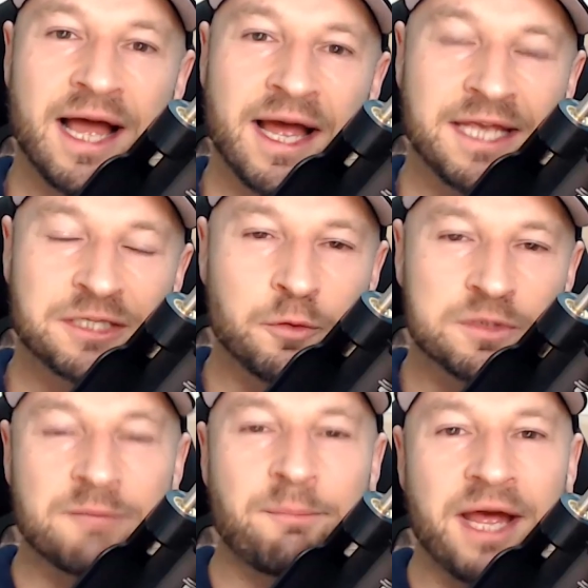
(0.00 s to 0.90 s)
He
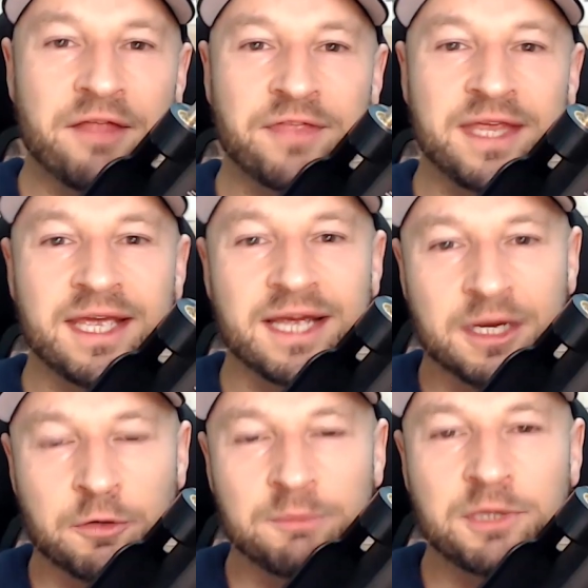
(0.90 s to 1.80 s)
talks about the
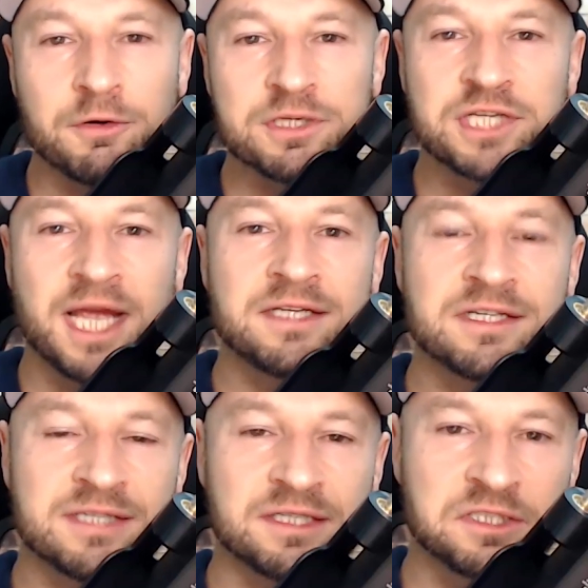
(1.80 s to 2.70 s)
crypto
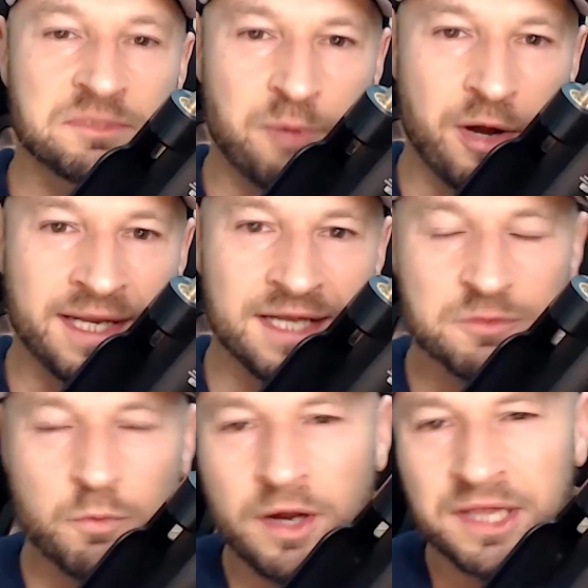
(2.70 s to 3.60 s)
exchanges such as
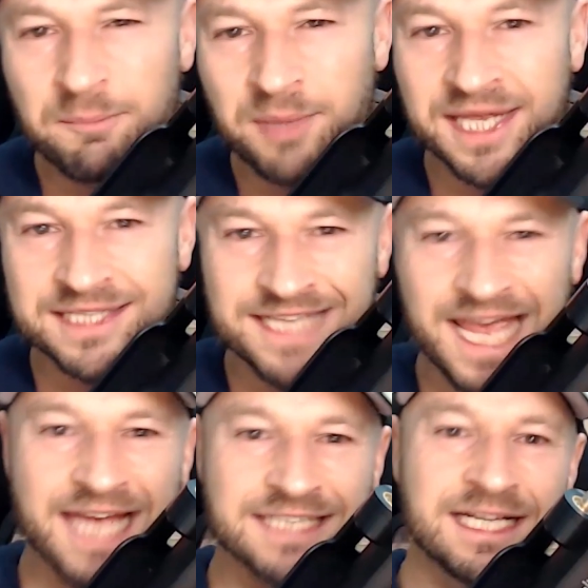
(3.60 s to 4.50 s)
Binance, why they're being
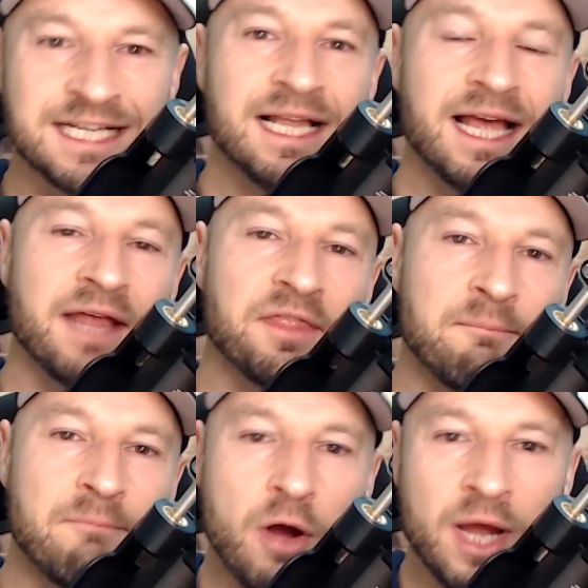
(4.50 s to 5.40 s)
attacked, the
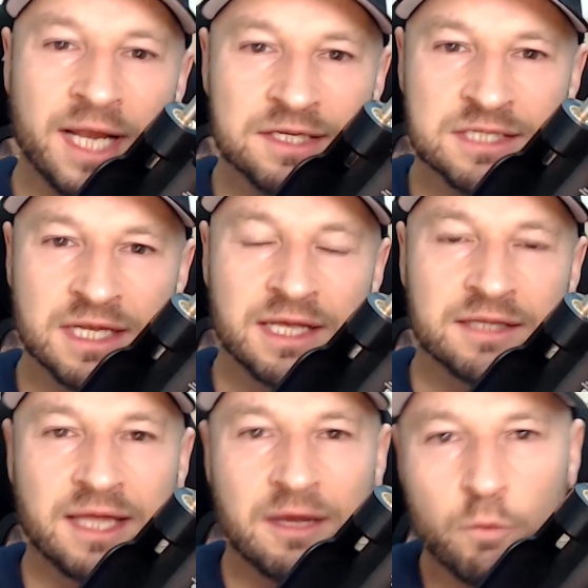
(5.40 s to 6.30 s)
miners,
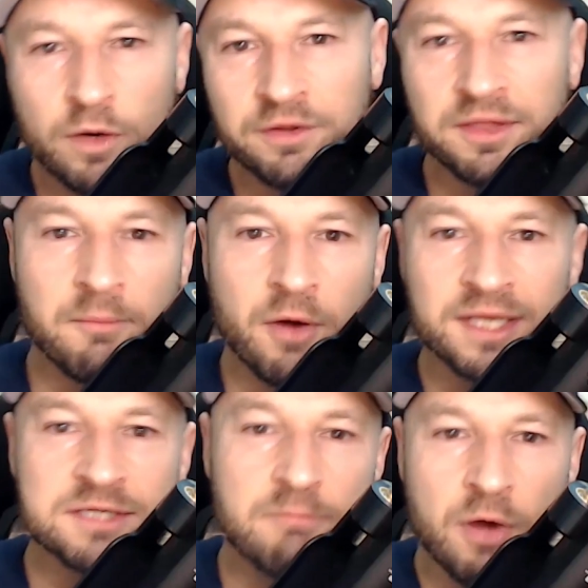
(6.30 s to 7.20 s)
where are the
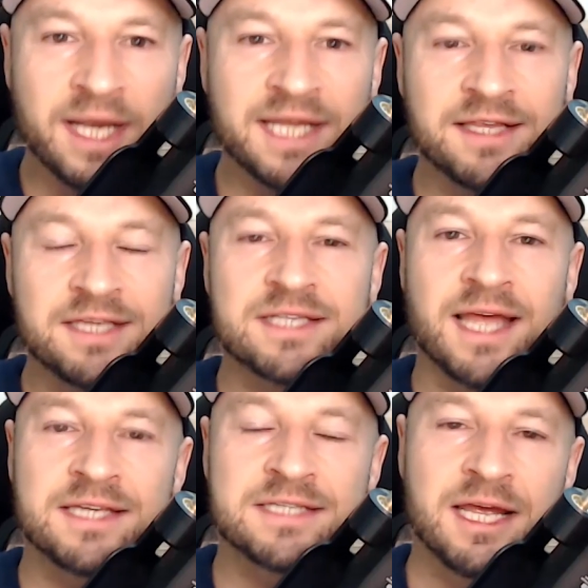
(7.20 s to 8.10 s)
miners mining these
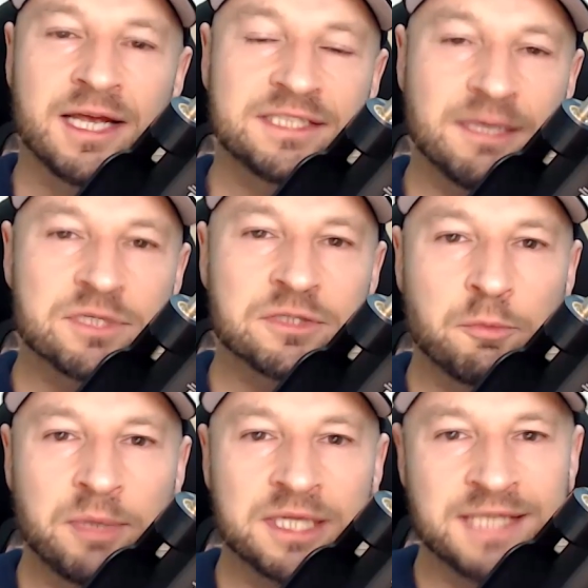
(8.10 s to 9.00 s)
days, jumps into
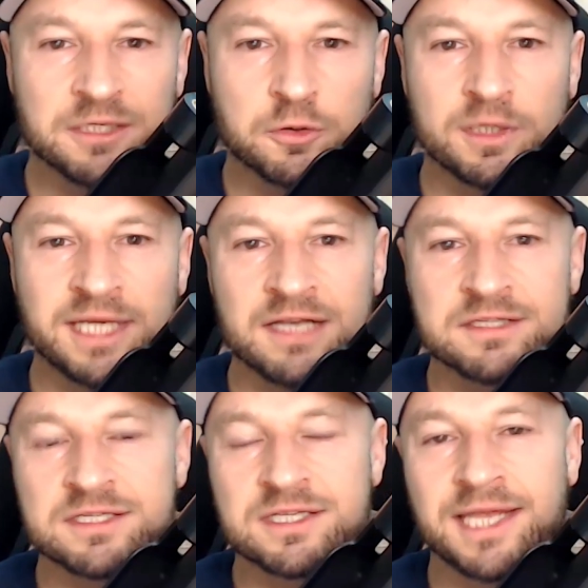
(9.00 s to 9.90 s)
a bit of technical
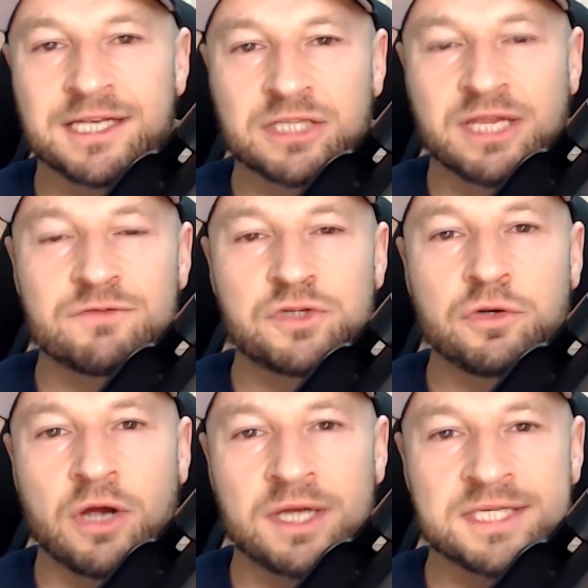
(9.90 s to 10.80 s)
analysis, then gives you
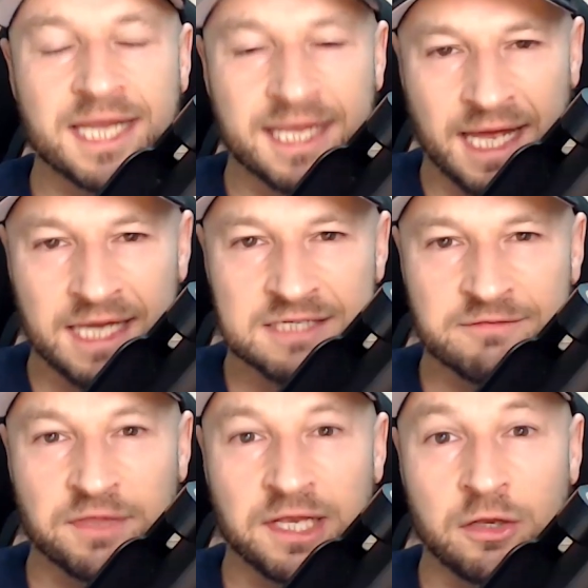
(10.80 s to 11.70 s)
guys a case
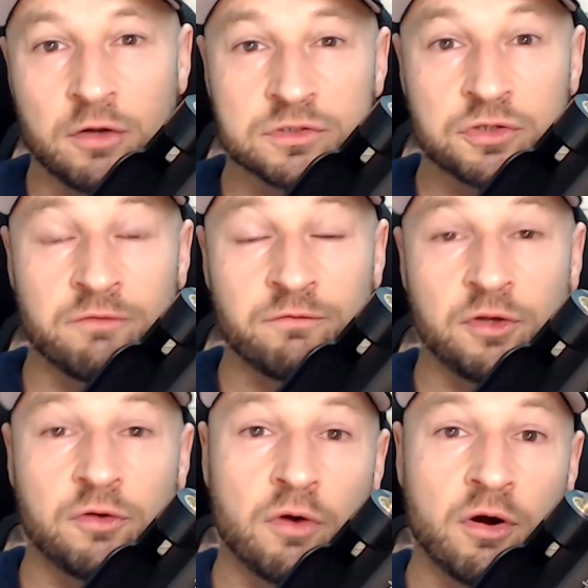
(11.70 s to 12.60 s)
for the long-term
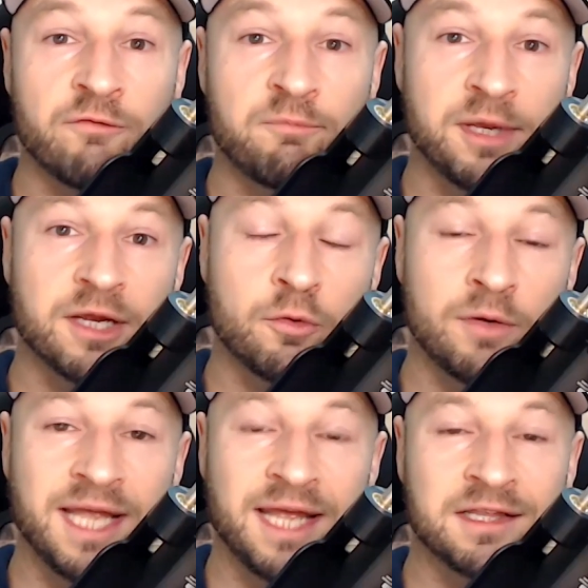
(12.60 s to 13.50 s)
view of
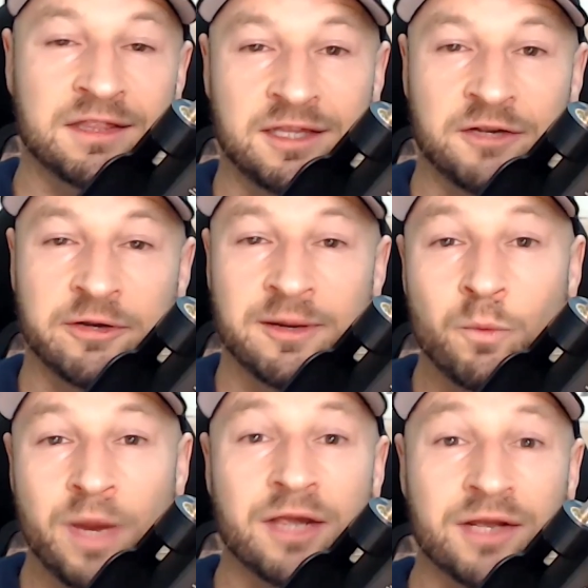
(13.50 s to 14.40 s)
Bitcoin and Ethereum.
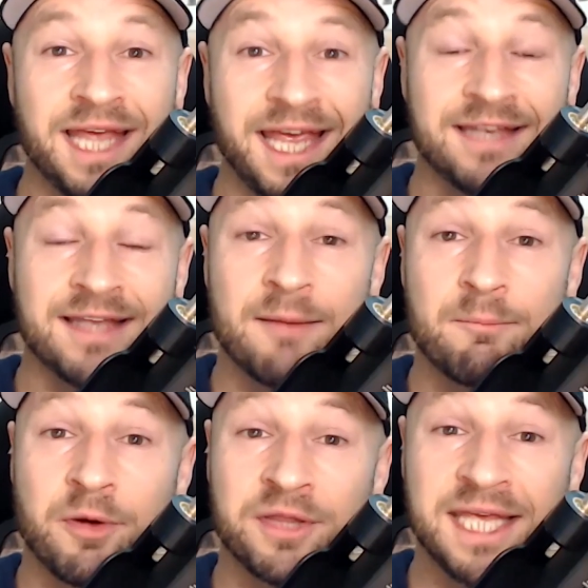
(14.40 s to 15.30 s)
Where could it end
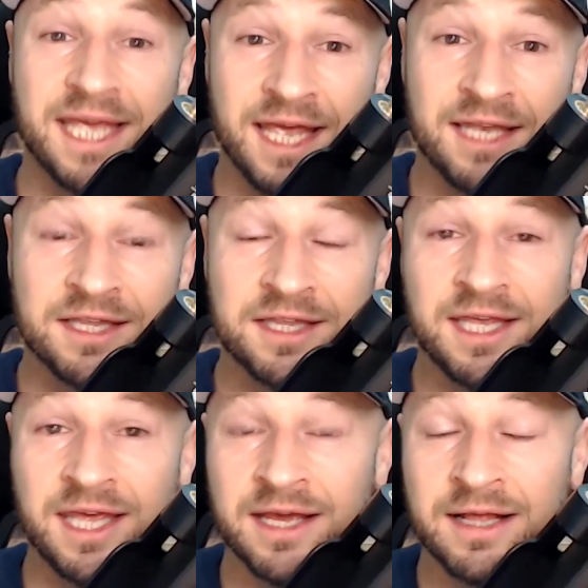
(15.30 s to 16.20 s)
up by the end of the
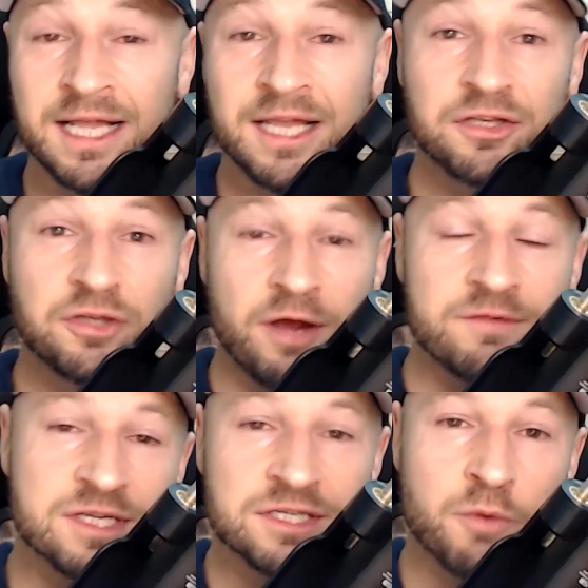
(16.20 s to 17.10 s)
year?
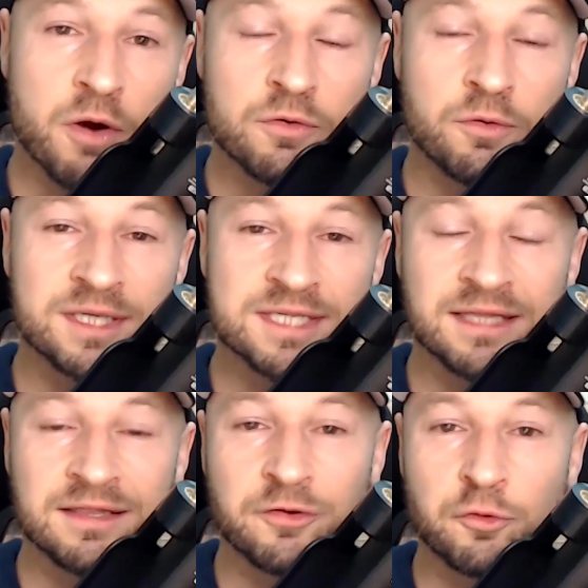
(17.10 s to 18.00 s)
Dives into altcoins
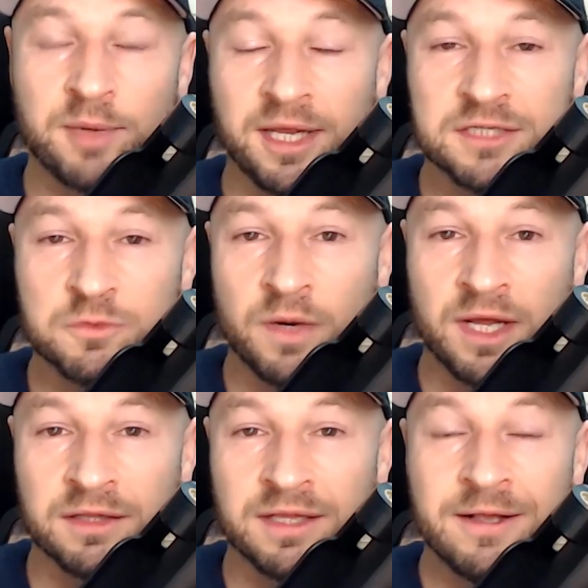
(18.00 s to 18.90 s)
a little bit as
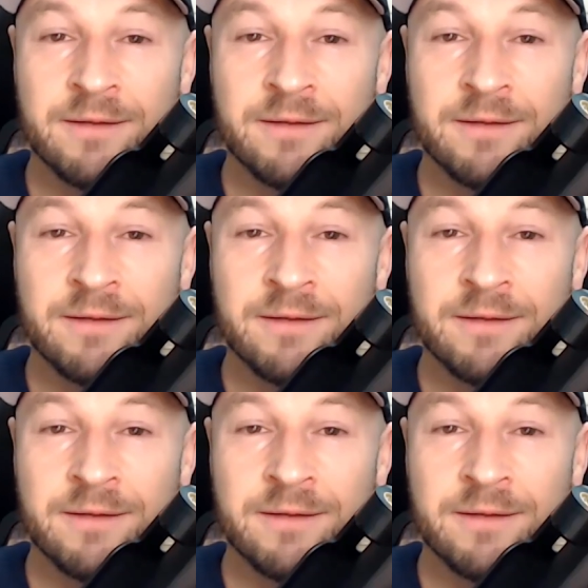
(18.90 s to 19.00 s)
well.